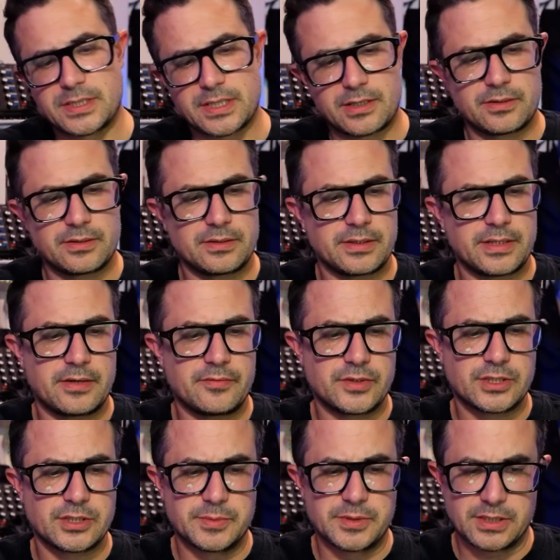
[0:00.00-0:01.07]
I know Native
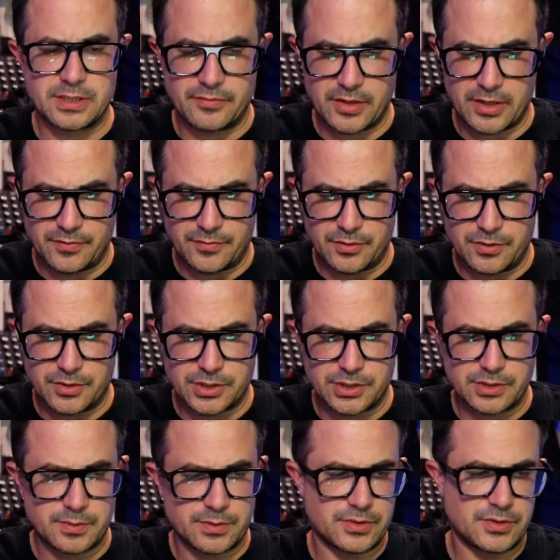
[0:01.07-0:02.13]
Instruments, they've had a few
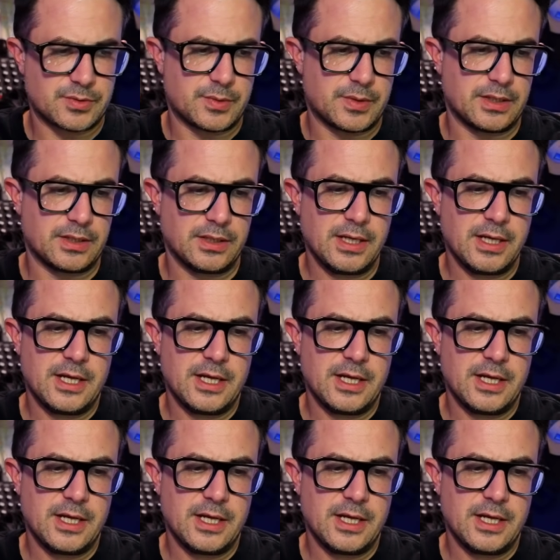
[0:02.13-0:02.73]
issues with as well.